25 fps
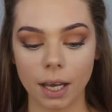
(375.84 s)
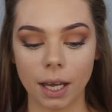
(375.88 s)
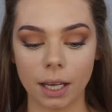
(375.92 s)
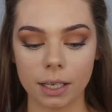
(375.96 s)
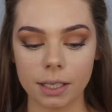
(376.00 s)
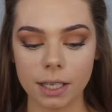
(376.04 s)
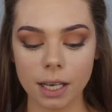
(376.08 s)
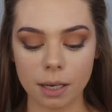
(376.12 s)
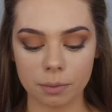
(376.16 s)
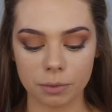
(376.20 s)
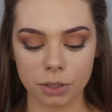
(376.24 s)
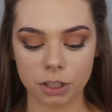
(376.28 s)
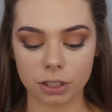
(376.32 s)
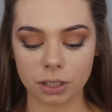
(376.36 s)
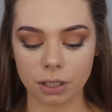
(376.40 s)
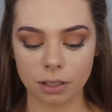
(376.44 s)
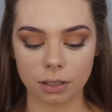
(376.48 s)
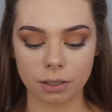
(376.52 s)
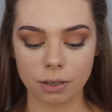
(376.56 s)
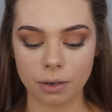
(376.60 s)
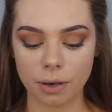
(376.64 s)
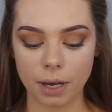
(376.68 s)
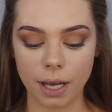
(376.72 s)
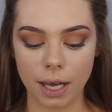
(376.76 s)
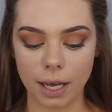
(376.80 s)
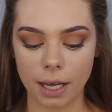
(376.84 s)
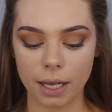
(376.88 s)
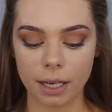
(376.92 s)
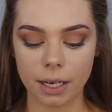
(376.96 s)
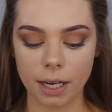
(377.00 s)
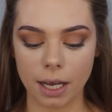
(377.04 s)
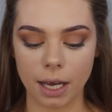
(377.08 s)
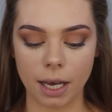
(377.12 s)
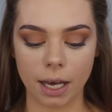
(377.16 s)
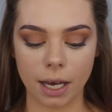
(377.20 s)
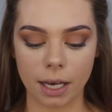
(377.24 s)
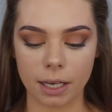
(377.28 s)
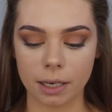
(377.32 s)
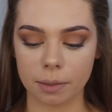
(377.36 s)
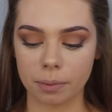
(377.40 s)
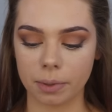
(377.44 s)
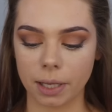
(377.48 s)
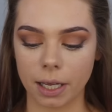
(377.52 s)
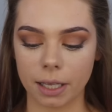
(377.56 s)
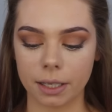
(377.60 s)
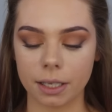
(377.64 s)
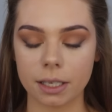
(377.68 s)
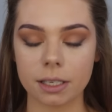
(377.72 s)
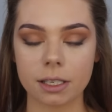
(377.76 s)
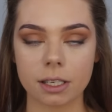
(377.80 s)
And yeah, I'm just gonna go ahead and
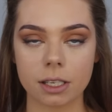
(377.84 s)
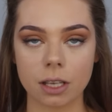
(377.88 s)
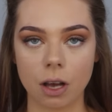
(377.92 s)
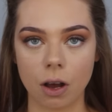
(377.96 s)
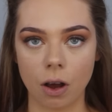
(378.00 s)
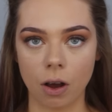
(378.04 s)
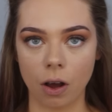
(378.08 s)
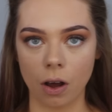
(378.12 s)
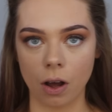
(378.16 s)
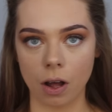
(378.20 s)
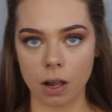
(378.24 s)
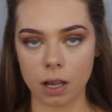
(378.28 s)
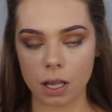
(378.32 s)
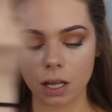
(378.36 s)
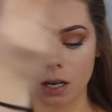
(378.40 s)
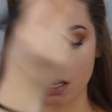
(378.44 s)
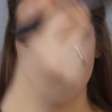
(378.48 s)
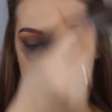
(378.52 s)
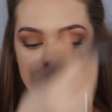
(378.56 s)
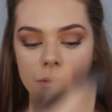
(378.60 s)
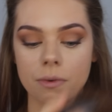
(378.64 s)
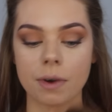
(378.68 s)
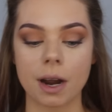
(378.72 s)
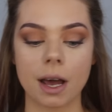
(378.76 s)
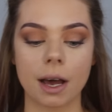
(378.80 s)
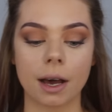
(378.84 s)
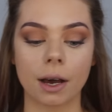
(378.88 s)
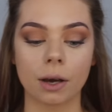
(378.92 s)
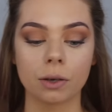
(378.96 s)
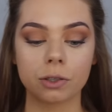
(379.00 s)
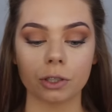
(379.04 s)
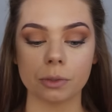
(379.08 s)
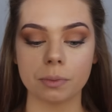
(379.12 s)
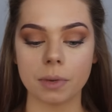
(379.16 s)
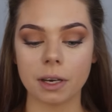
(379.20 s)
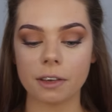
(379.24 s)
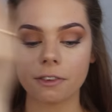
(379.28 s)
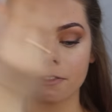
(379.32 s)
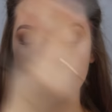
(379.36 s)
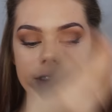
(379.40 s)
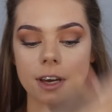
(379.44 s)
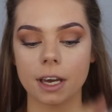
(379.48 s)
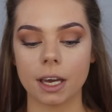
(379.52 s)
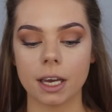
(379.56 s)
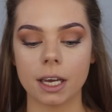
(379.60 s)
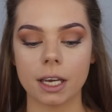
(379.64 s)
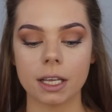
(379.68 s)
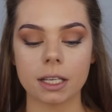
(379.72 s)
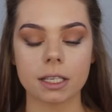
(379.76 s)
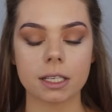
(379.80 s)
apply this all around my
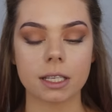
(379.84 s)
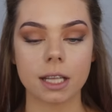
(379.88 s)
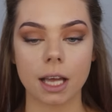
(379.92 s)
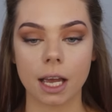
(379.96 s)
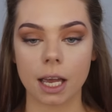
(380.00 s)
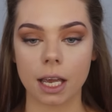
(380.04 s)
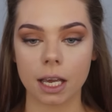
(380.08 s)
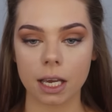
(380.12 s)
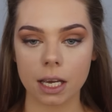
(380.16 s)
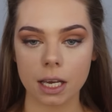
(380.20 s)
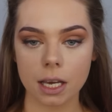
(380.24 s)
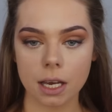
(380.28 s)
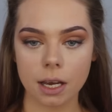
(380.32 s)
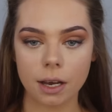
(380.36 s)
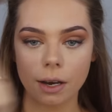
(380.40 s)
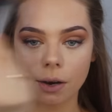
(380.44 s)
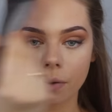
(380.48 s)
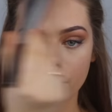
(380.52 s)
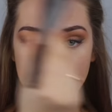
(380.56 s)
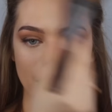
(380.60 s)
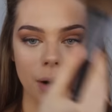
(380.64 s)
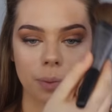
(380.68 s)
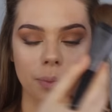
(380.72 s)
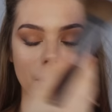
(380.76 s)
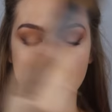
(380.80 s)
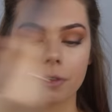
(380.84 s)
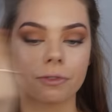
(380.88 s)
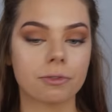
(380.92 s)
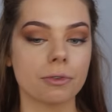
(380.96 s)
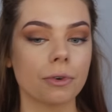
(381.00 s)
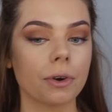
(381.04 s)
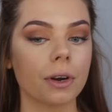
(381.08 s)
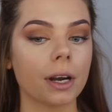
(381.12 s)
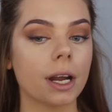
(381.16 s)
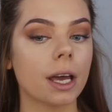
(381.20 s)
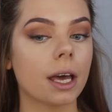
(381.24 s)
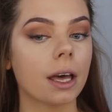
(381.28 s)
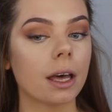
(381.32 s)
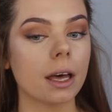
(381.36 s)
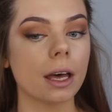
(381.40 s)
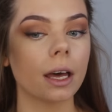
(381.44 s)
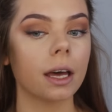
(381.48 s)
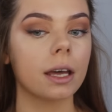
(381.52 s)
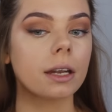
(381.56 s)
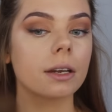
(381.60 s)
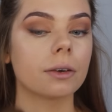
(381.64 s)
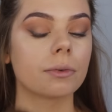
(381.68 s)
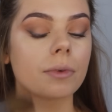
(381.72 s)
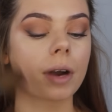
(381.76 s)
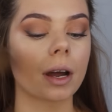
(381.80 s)
face, like around my
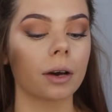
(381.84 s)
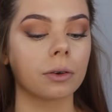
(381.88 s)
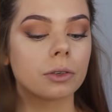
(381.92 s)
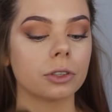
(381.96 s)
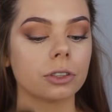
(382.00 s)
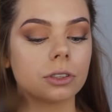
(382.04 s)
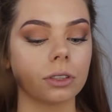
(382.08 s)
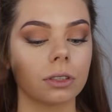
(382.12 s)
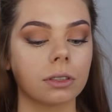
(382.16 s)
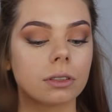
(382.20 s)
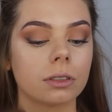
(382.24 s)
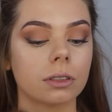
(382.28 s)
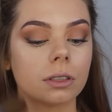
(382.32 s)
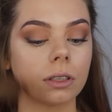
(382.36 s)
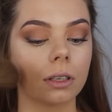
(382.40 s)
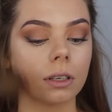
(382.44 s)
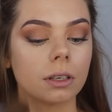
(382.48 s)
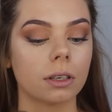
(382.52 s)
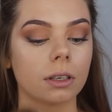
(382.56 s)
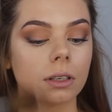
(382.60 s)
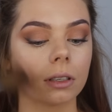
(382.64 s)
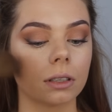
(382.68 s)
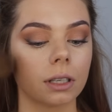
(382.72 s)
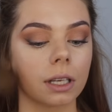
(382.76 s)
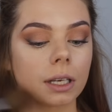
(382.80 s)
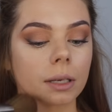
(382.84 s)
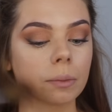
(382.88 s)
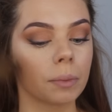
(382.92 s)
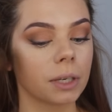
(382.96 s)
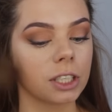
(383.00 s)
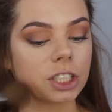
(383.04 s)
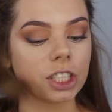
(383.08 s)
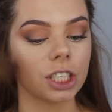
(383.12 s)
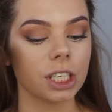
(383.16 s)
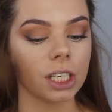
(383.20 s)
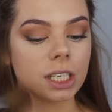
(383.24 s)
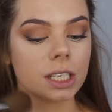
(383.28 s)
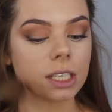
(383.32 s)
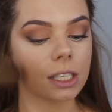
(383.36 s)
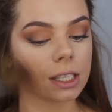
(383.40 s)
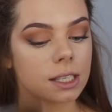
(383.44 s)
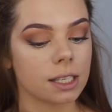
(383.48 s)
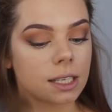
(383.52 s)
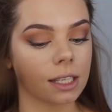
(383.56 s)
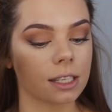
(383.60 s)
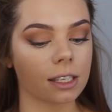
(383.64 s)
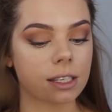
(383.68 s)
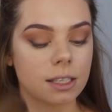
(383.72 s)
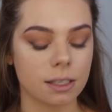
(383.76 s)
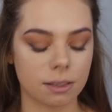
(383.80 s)
forehead, around like my cheeks,
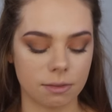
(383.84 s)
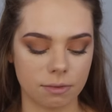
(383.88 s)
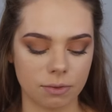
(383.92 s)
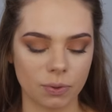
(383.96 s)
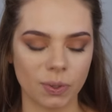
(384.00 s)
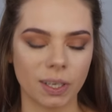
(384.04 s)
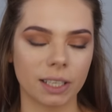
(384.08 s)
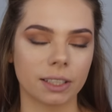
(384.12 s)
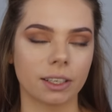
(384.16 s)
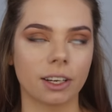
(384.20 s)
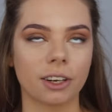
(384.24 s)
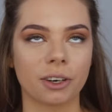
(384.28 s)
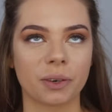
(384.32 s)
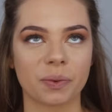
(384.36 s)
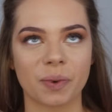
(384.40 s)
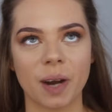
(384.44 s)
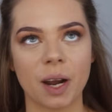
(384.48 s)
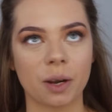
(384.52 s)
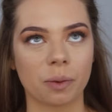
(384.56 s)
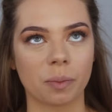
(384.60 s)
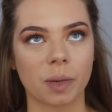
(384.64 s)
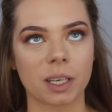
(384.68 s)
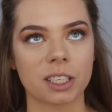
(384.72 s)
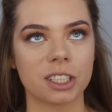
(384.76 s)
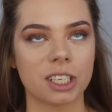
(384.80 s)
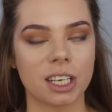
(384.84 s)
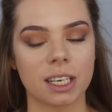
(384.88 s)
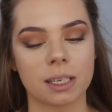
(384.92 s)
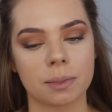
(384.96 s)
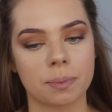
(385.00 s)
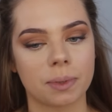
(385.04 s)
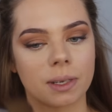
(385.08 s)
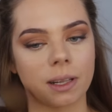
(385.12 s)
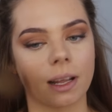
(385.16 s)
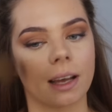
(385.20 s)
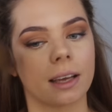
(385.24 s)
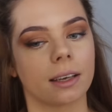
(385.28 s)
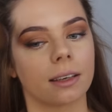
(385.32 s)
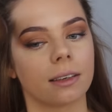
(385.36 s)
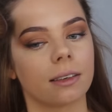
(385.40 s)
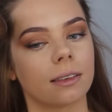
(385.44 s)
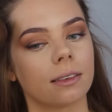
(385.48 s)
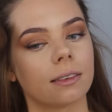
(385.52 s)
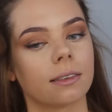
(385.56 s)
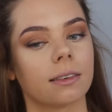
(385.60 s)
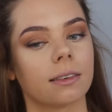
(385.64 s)
and well, not around my cheeks, but like